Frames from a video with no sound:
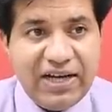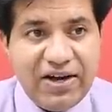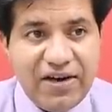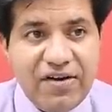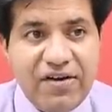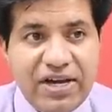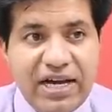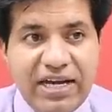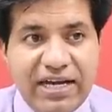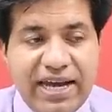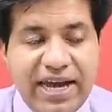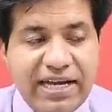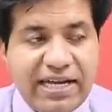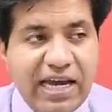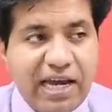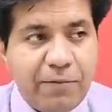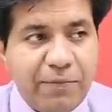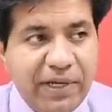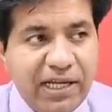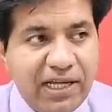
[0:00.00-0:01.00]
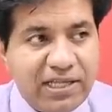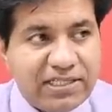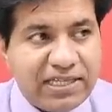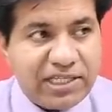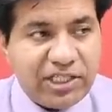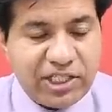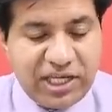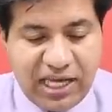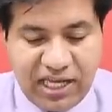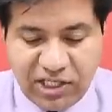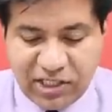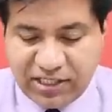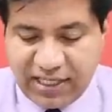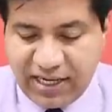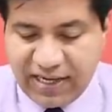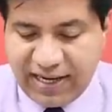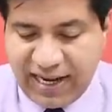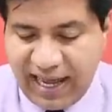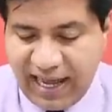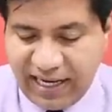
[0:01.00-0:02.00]
Redated means they changed the
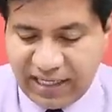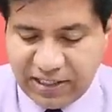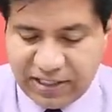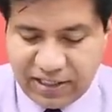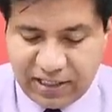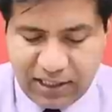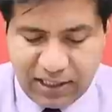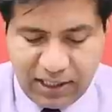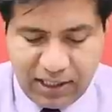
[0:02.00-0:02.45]
date